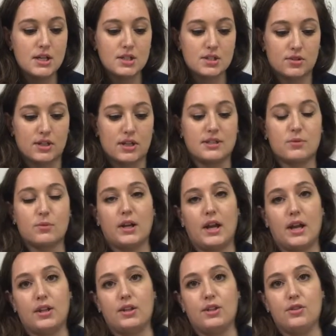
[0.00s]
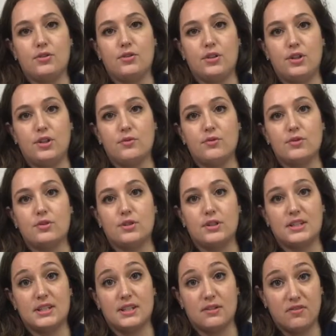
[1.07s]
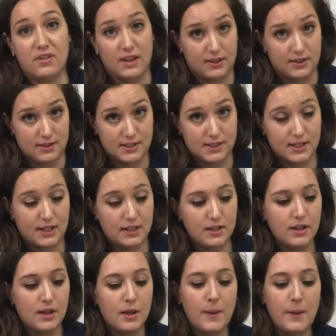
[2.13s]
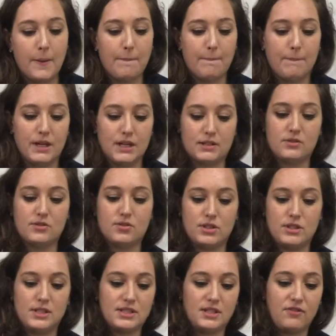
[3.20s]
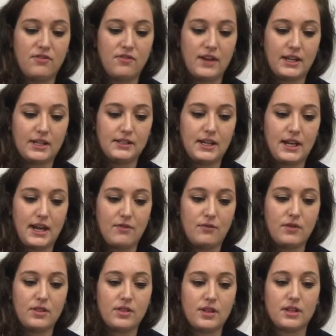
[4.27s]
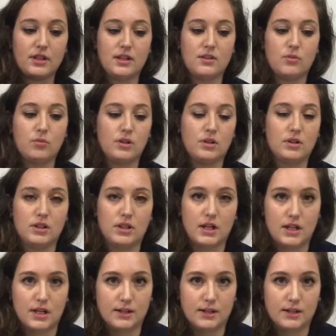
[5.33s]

So that's what I do use to disinfect the skin. But to disinfect everything that will